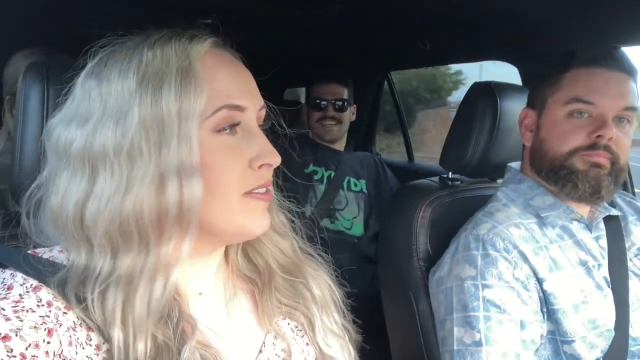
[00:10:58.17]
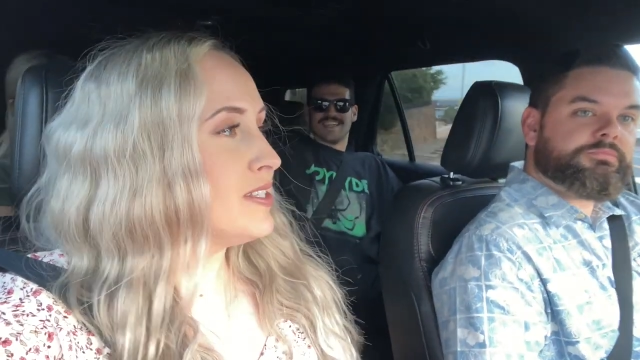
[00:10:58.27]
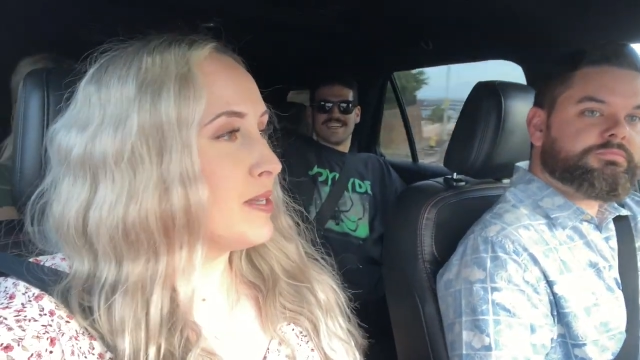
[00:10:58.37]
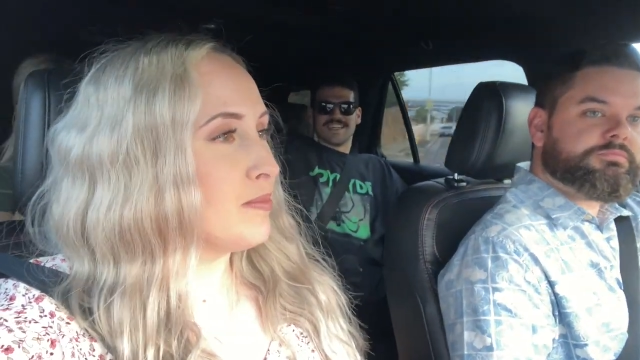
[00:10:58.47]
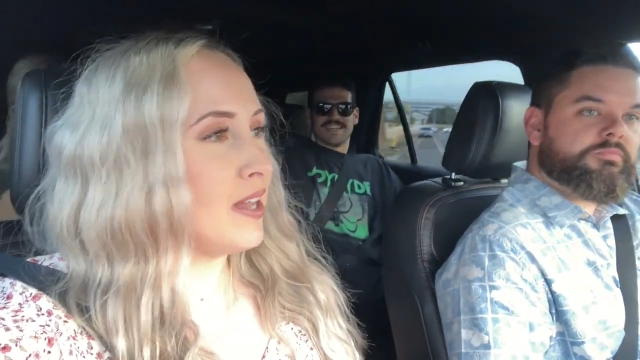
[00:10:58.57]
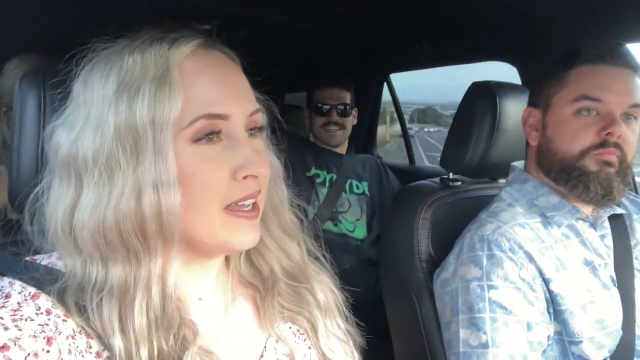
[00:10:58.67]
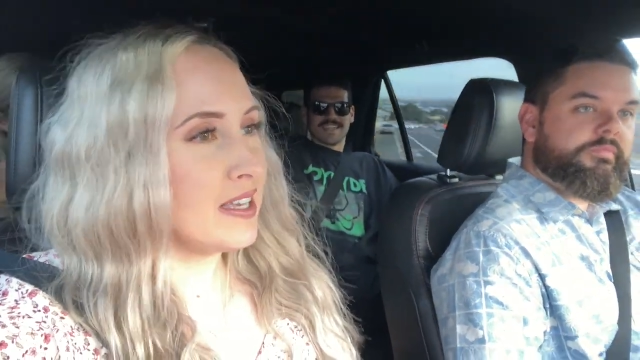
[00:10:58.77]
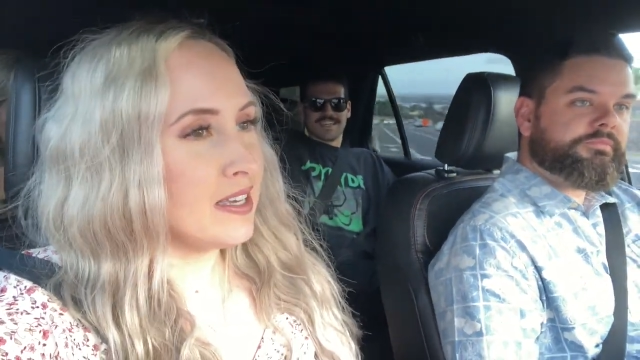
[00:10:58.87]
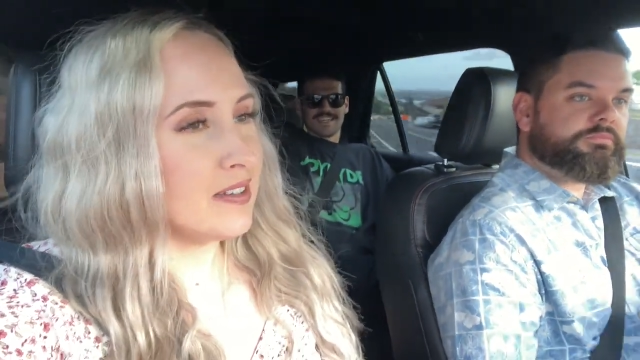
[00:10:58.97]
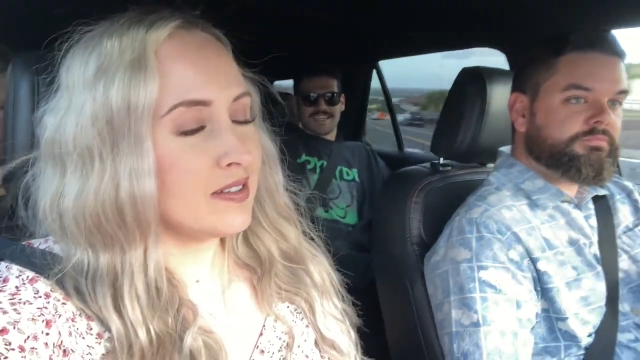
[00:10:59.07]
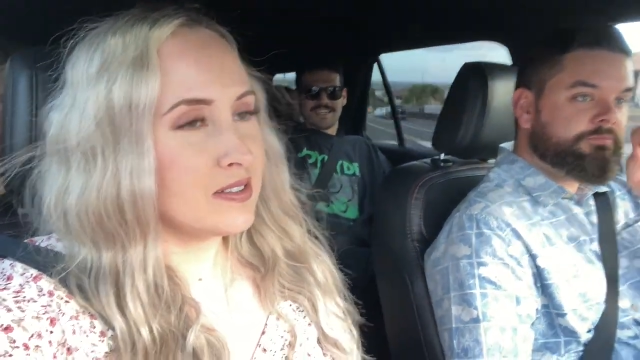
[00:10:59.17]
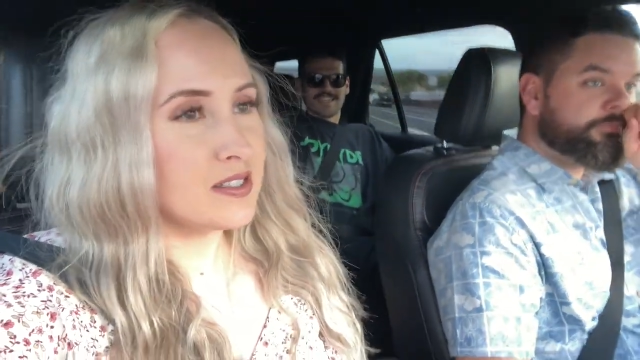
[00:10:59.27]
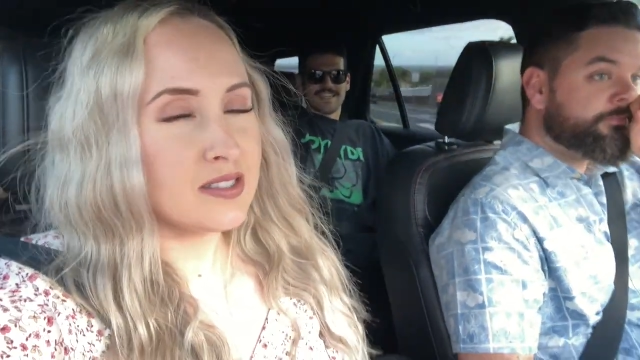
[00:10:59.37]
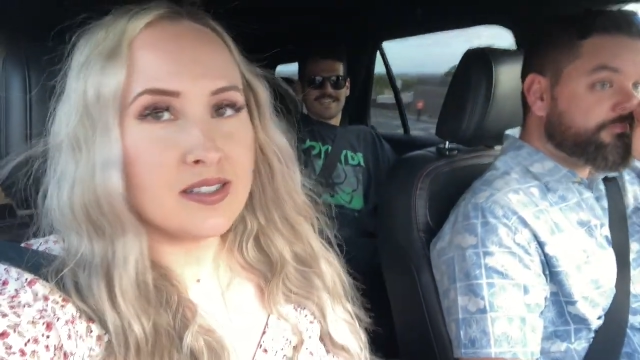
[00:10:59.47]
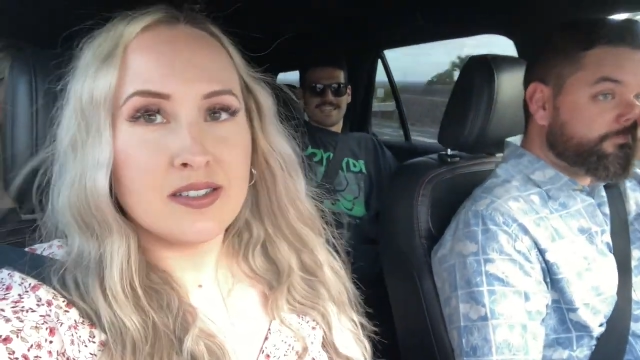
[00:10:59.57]
Speaker 1: the same
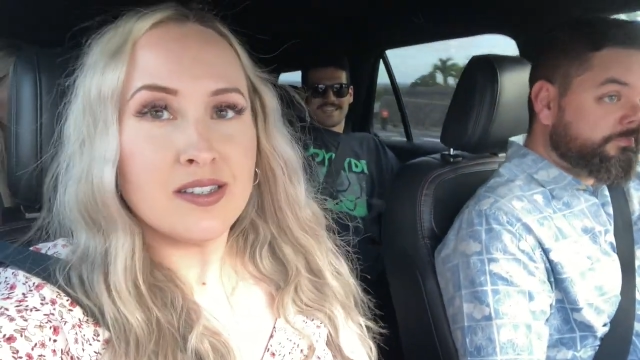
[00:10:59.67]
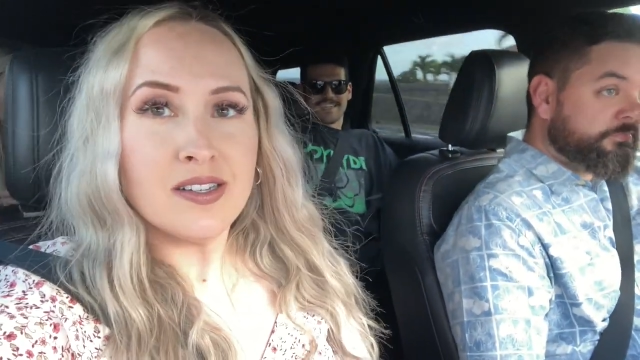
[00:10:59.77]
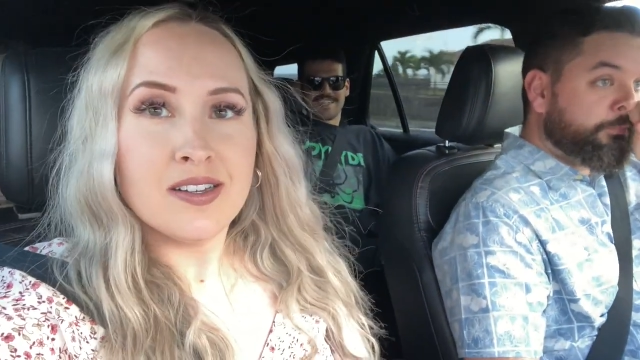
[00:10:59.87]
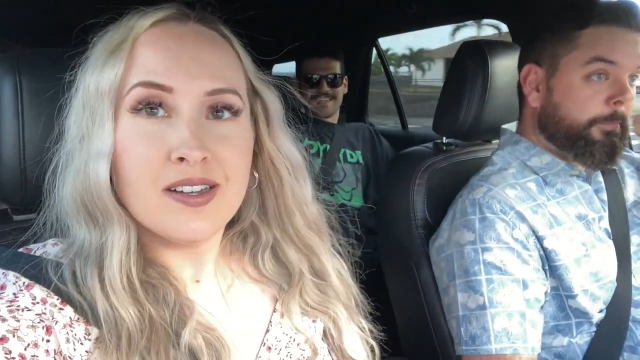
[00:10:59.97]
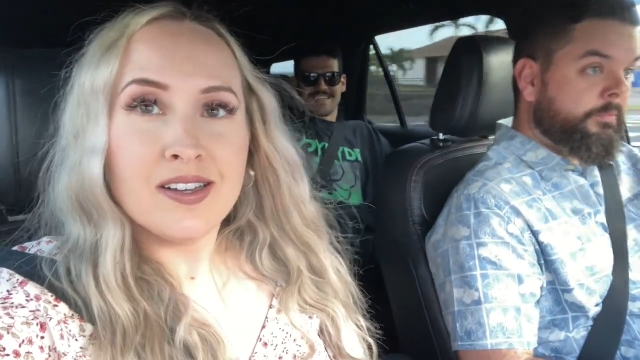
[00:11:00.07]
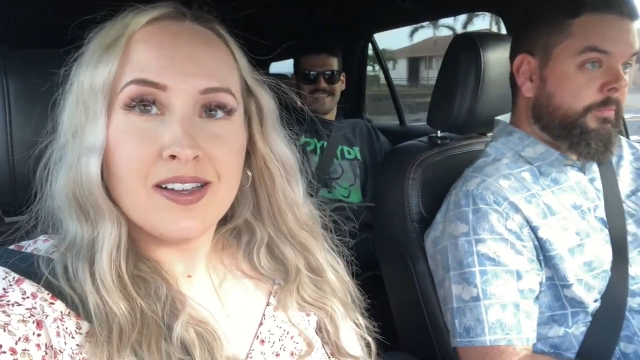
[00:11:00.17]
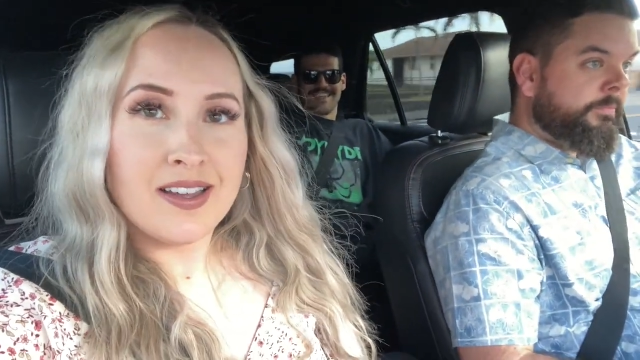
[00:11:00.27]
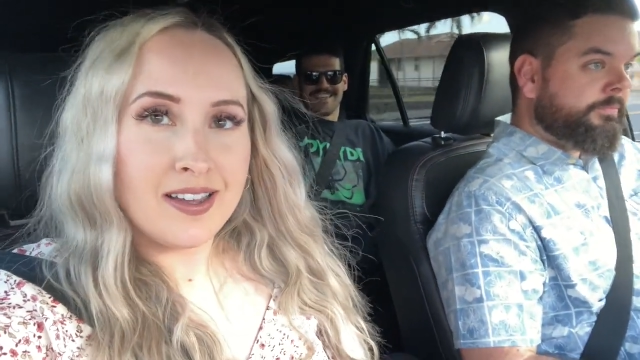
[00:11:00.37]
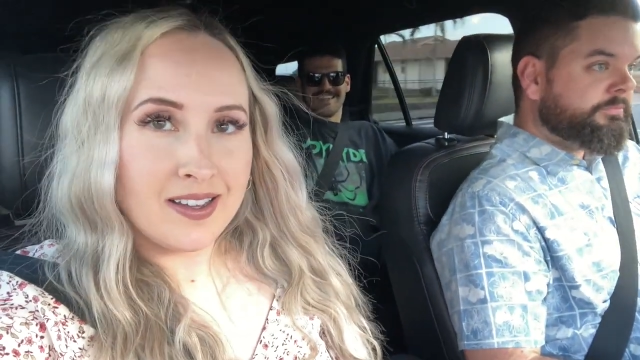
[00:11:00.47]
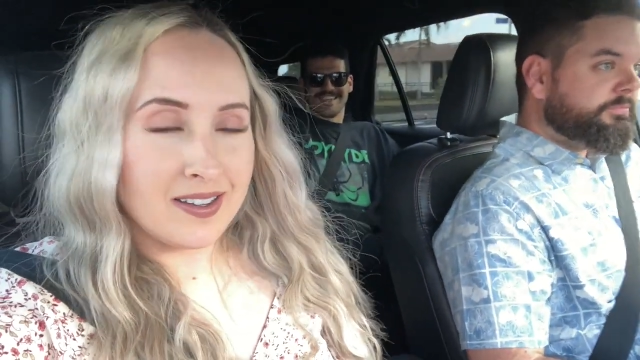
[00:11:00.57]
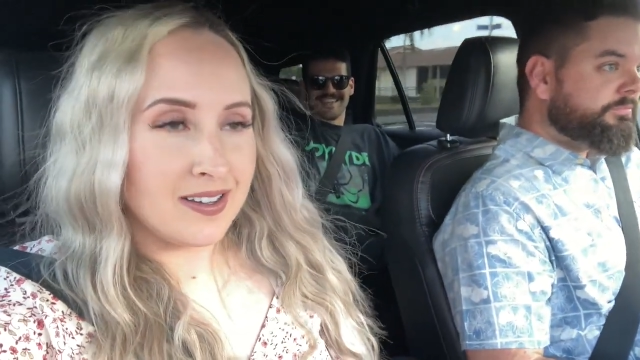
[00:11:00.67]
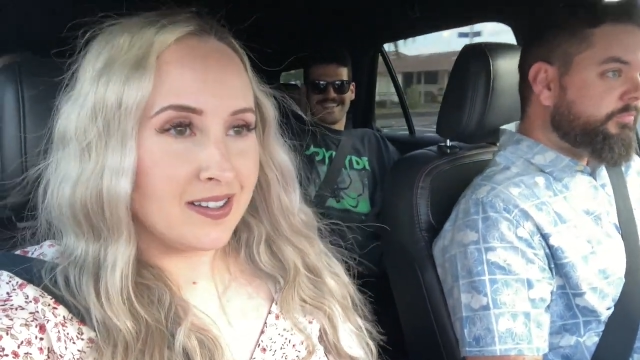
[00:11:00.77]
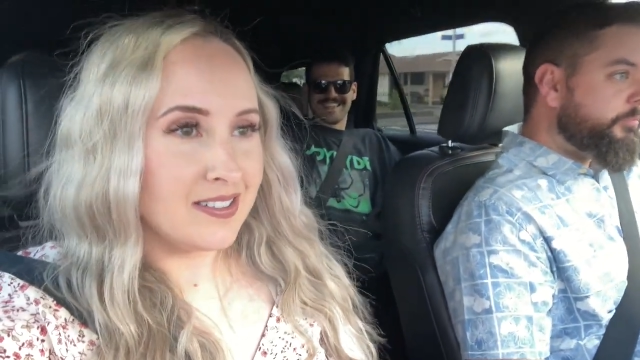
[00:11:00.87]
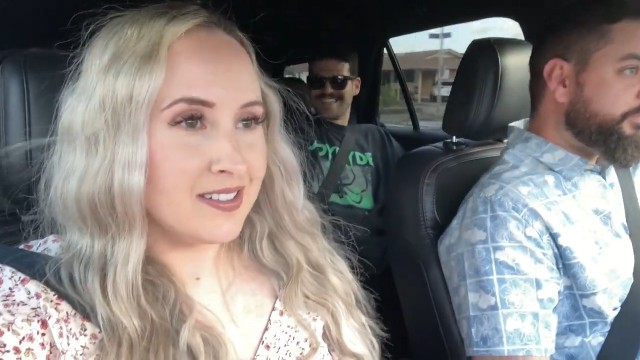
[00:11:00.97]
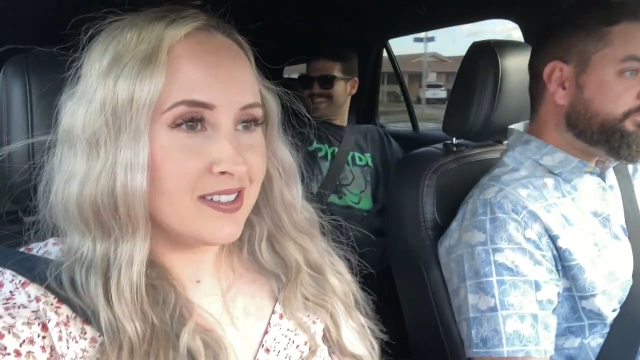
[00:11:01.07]
leggings
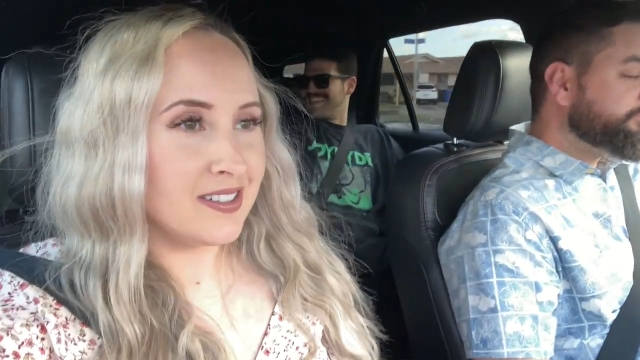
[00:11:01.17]
and,